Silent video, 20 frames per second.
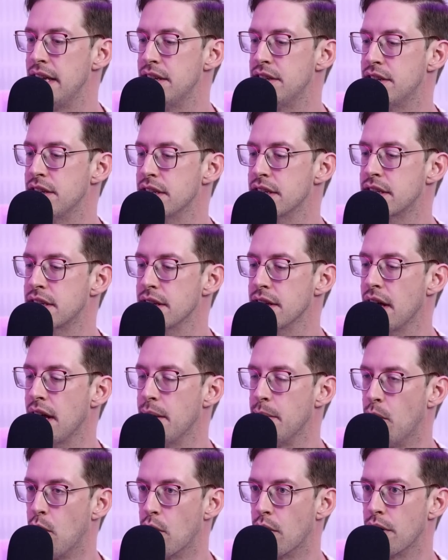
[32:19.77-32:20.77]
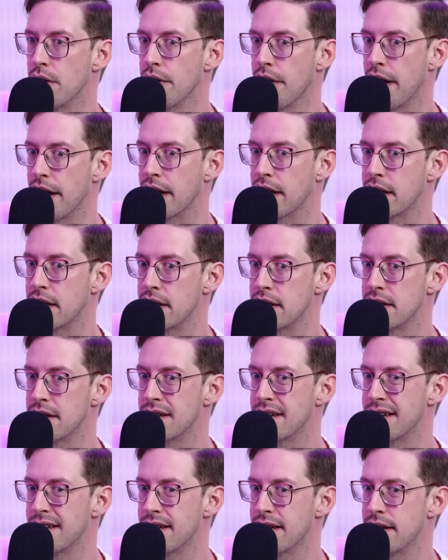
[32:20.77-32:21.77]
He's just a lot more like
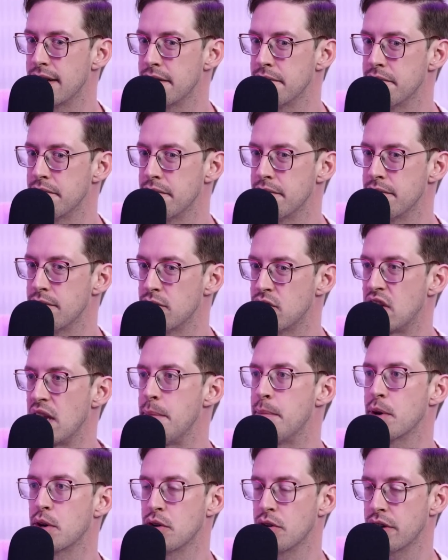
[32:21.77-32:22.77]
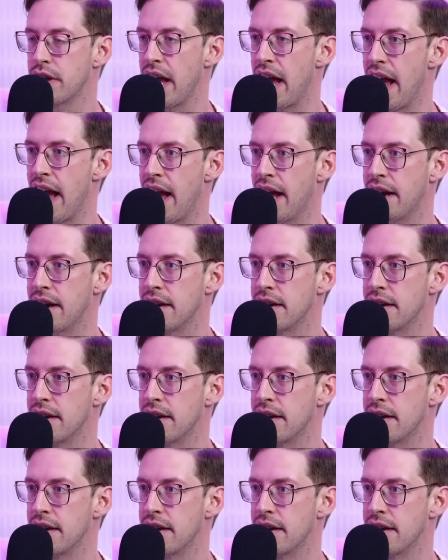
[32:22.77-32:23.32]
typical cat,